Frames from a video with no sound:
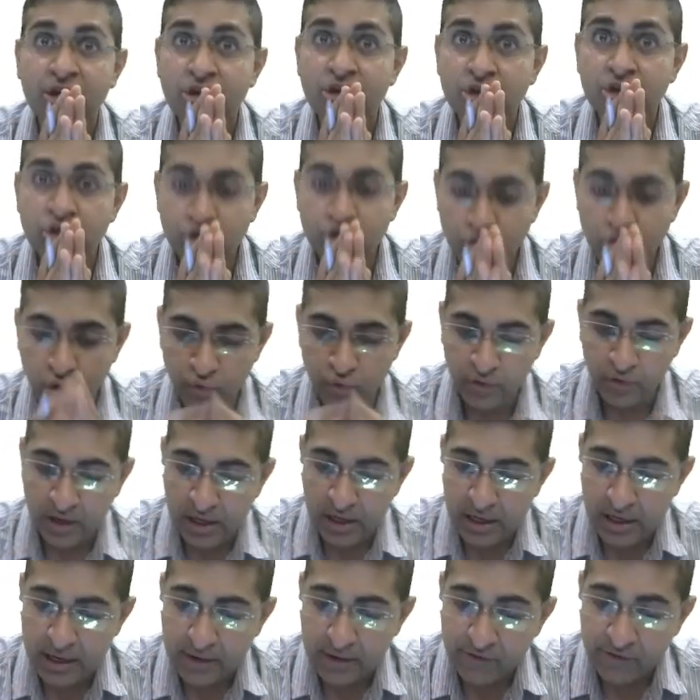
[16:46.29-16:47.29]
You
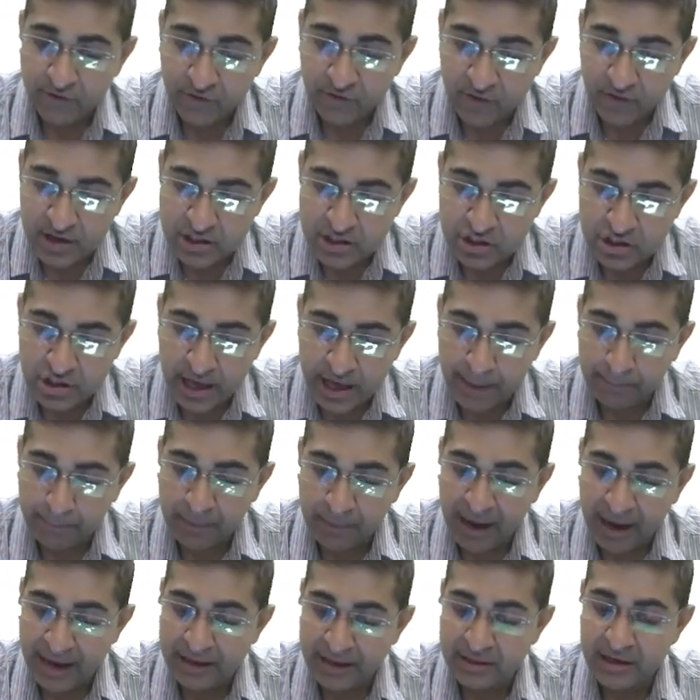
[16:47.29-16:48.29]
will first
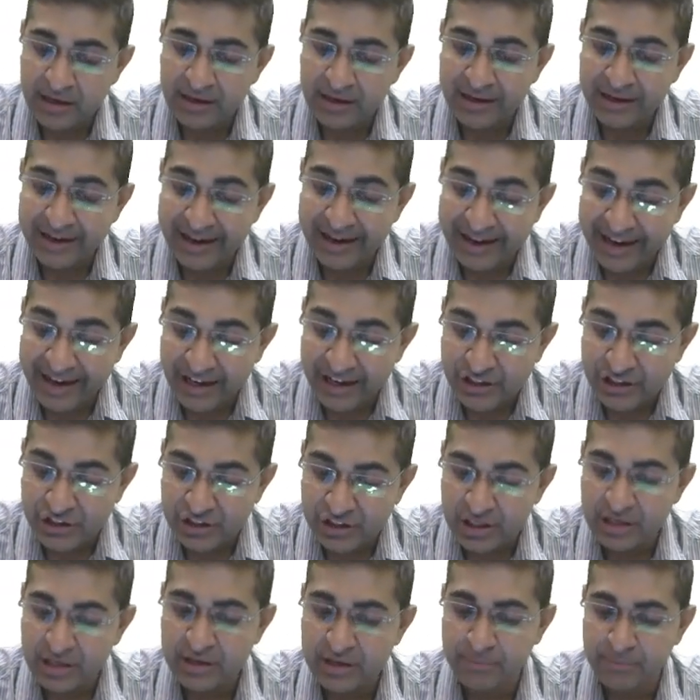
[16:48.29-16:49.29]
apply the
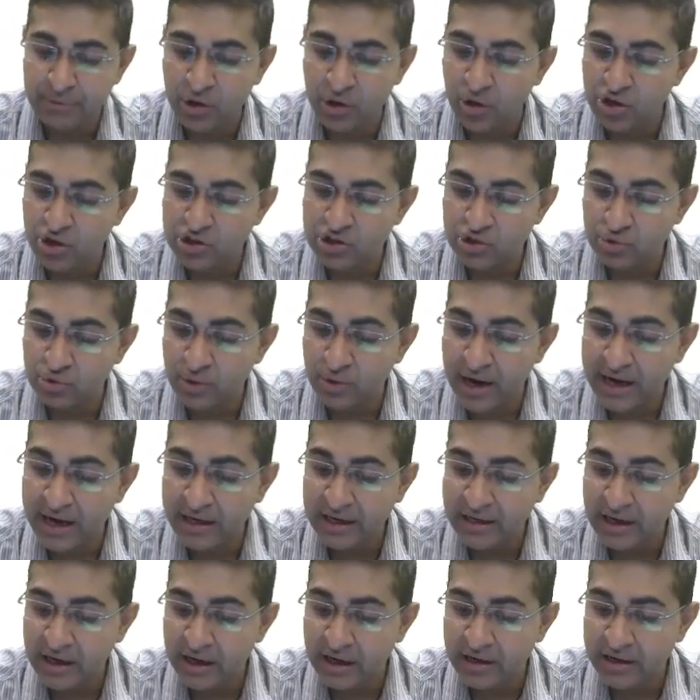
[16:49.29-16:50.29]
correction, because you
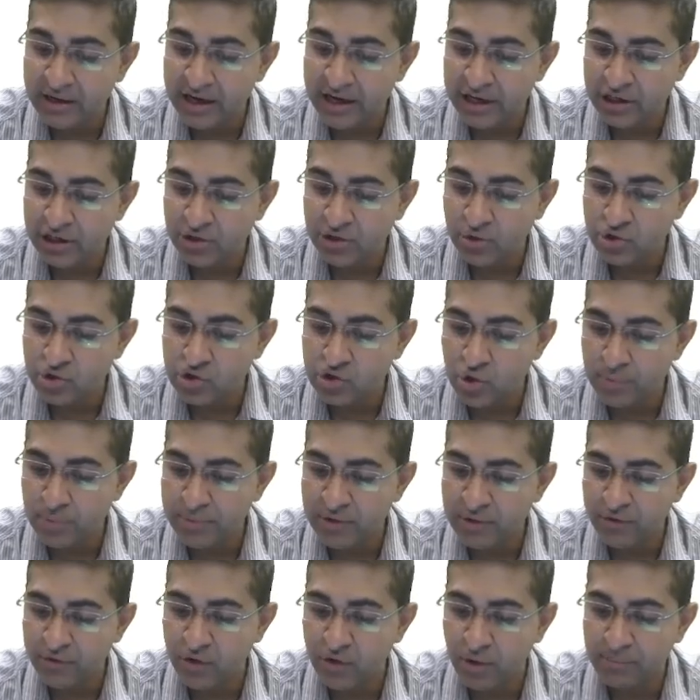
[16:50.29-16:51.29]
had done
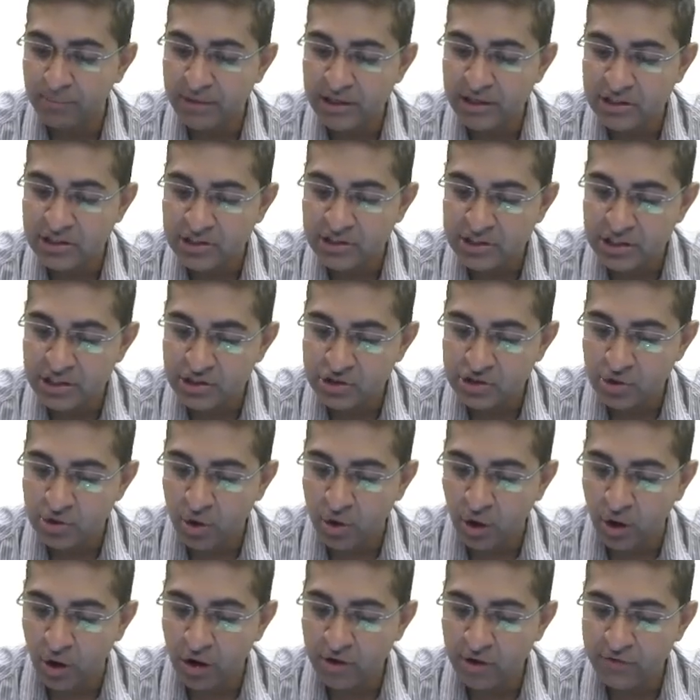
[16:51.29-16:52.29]
retinoscopy from a distance
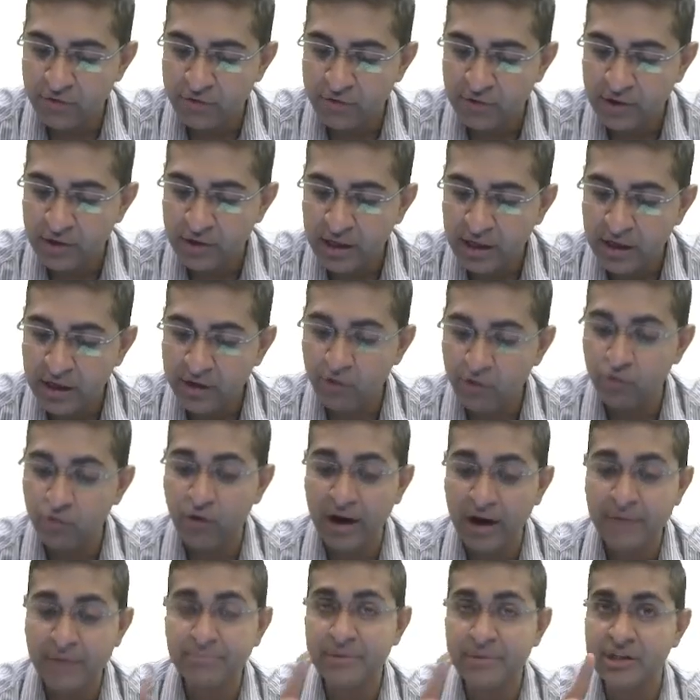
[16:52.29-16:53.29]
of
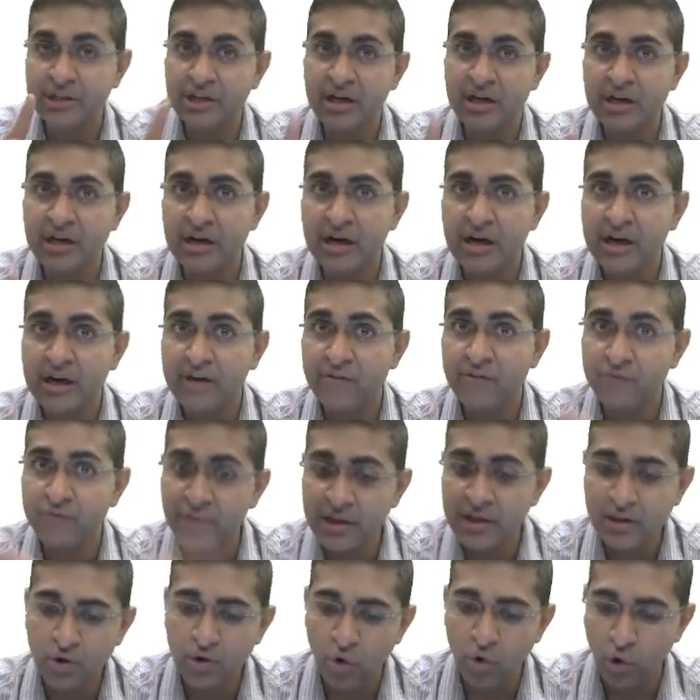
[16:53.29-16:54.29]
1 meter
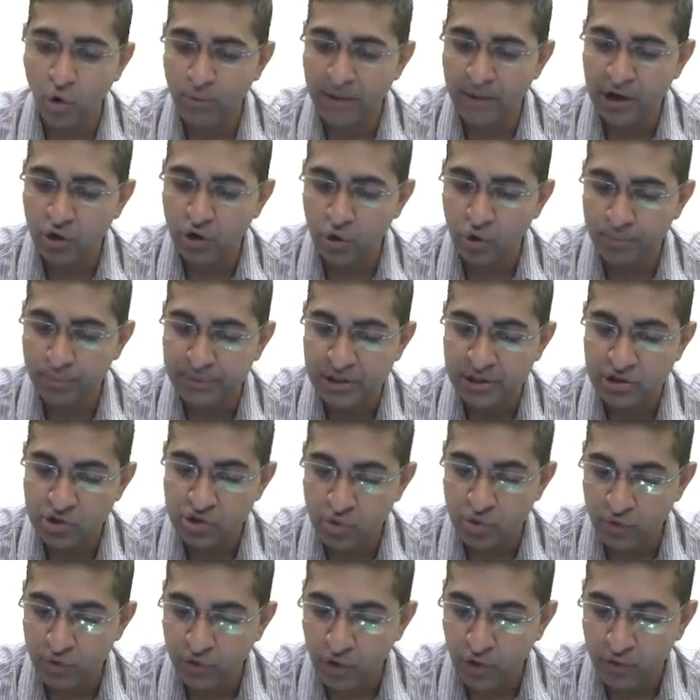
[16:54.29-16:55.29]
with homatropine.
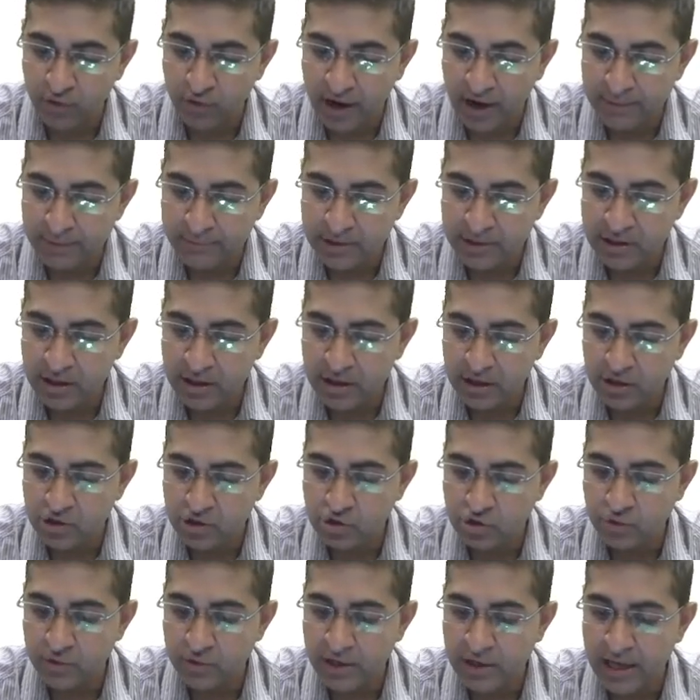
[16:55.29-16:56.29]
So for 1 meter,
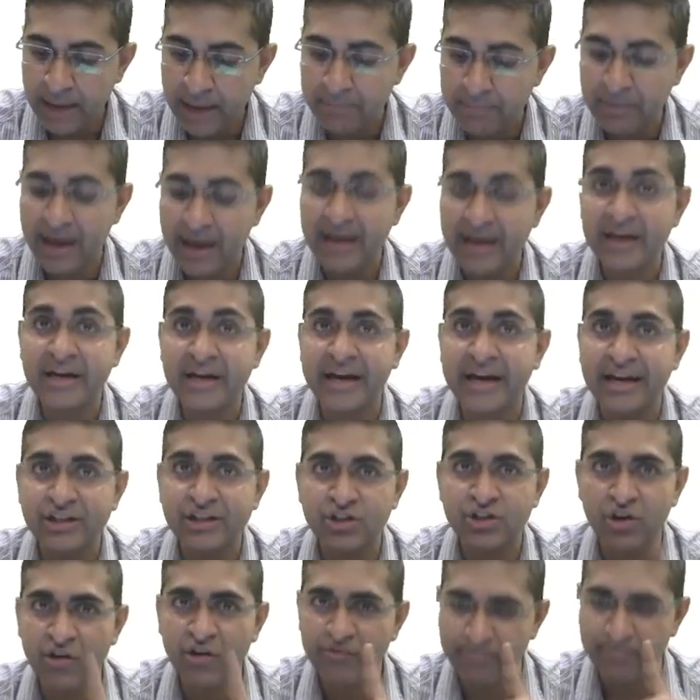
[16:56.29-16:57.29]
you will apply
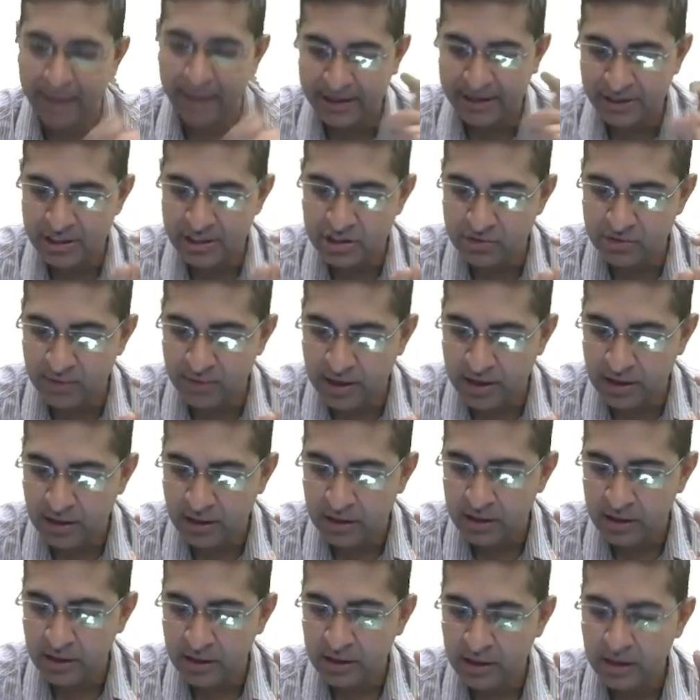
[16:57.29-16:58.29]
correction of -1.
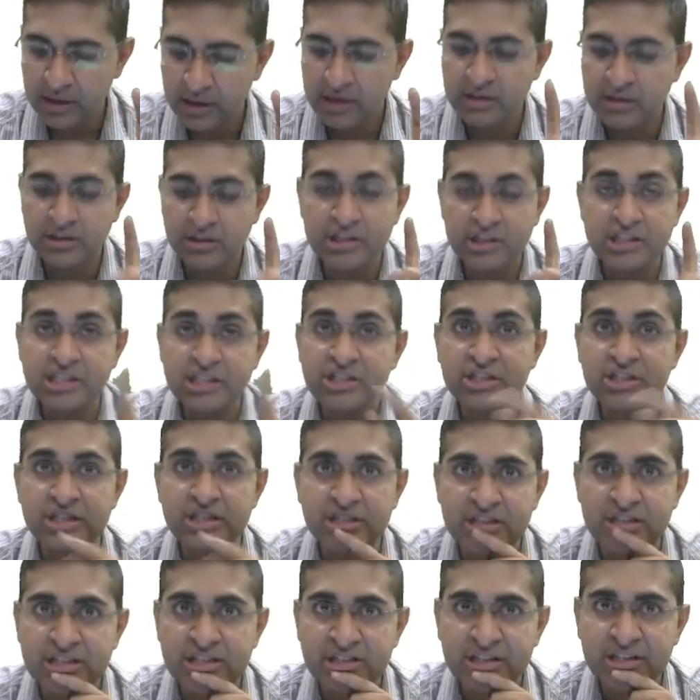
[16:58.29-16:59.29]
This is
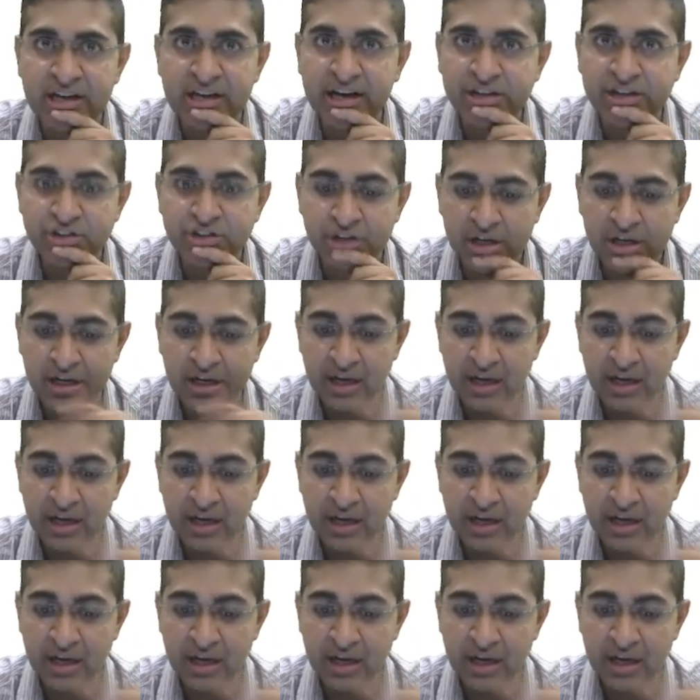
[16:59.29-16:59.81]
distance correction.